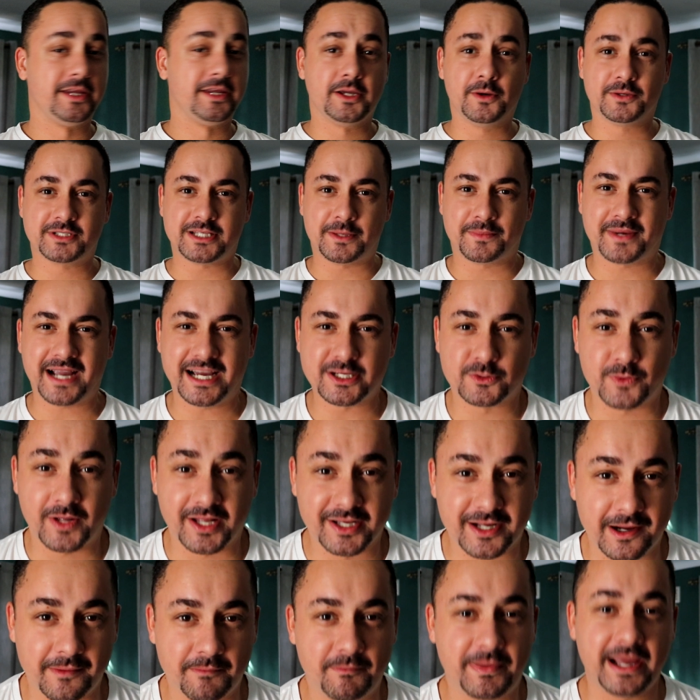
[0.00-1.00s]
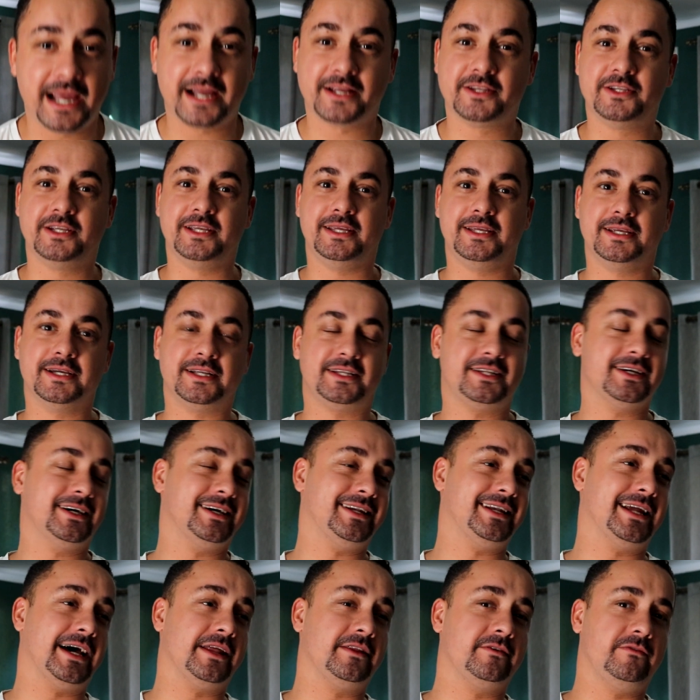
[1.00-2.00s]
Yo, what's up guys, welcome back to yet
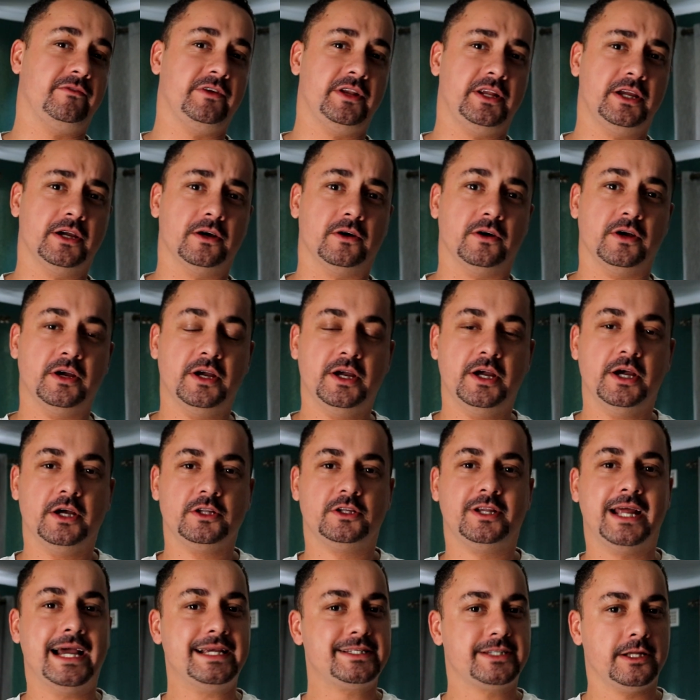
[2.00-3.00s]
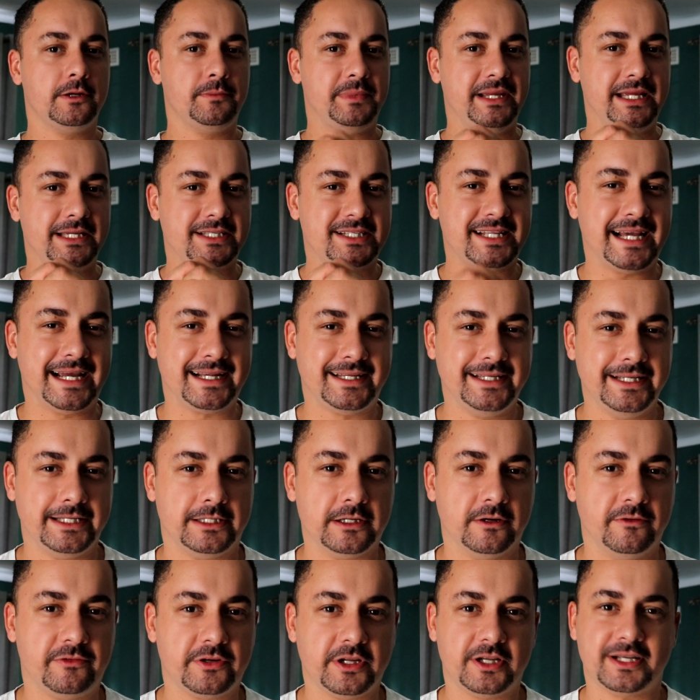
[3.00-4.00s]
another video. Today is going to be slightly
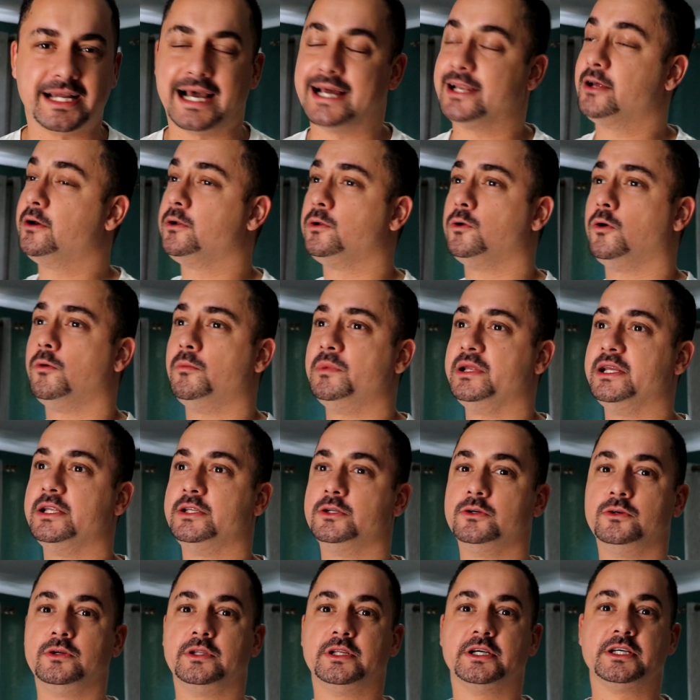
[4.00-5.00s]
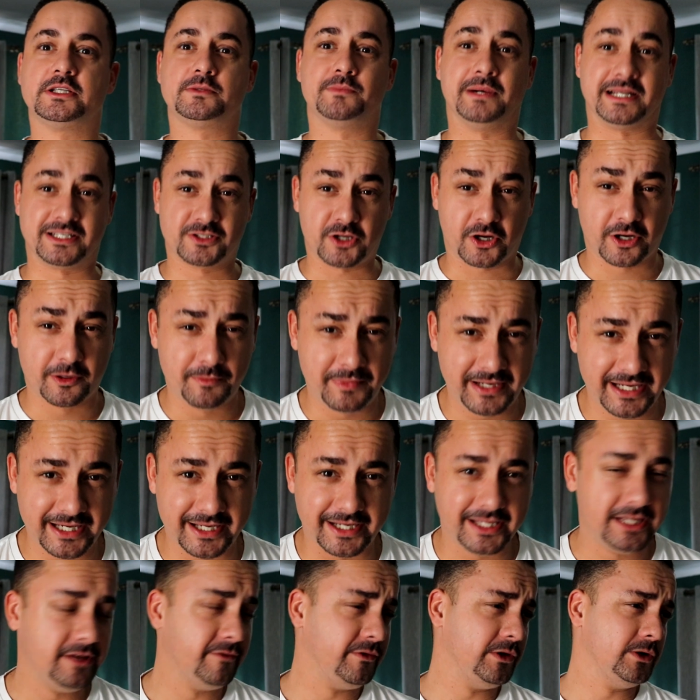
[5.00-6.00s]
different. I don't normally do this, but it's not going to be a
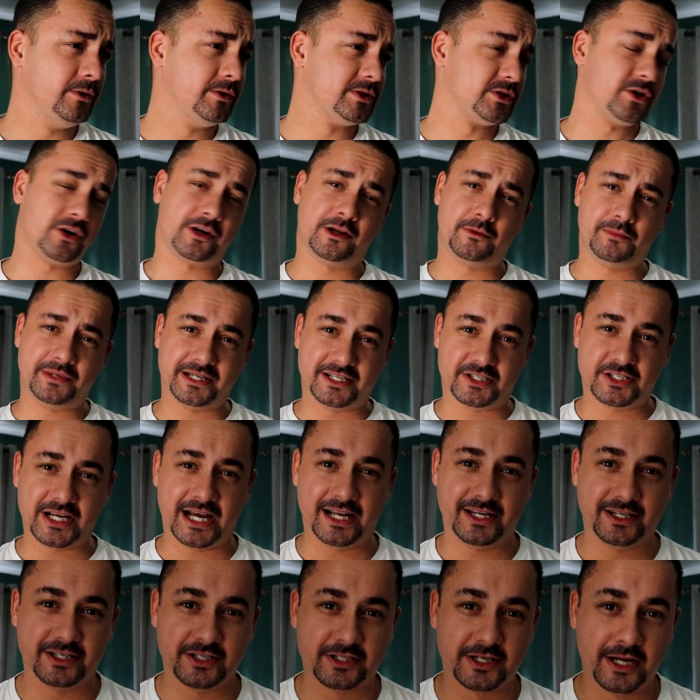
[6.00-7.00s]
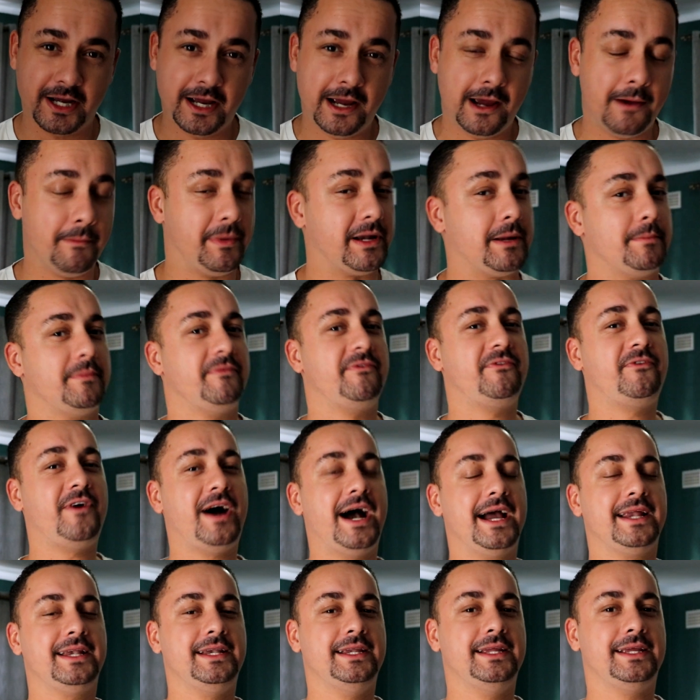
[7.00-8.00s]
review, it's not going to be a challenge, but I'm
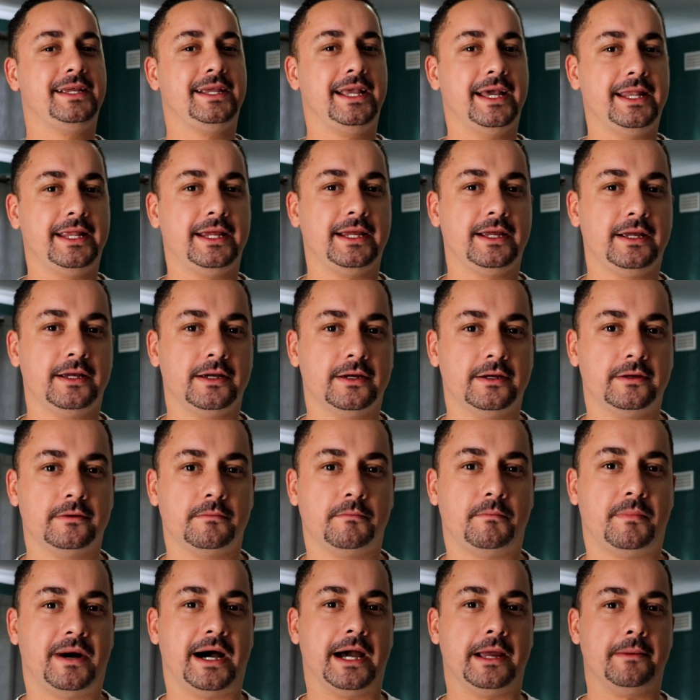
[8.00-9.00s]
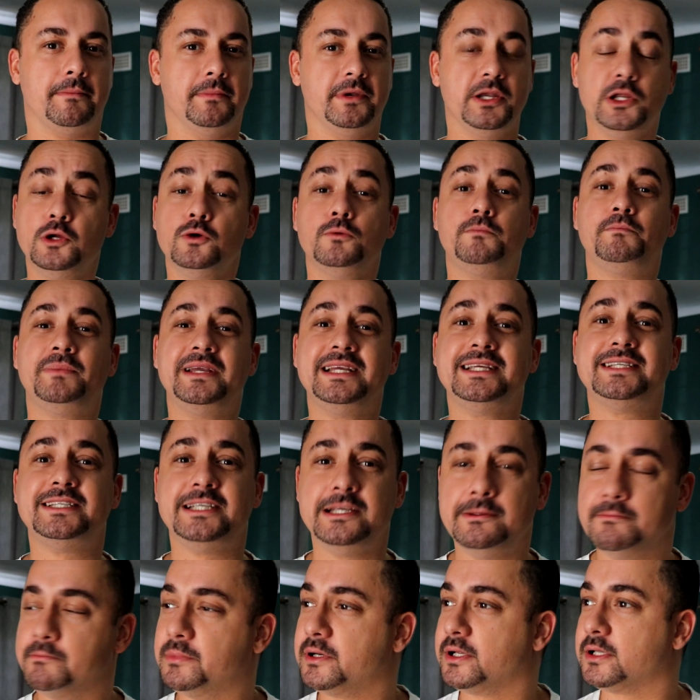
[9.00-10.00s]
finally getting my new
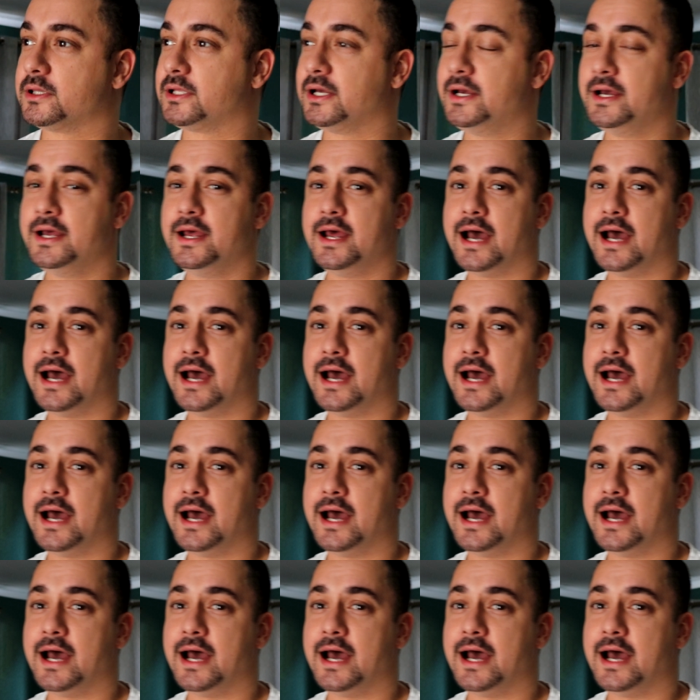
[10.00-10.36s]
PC built.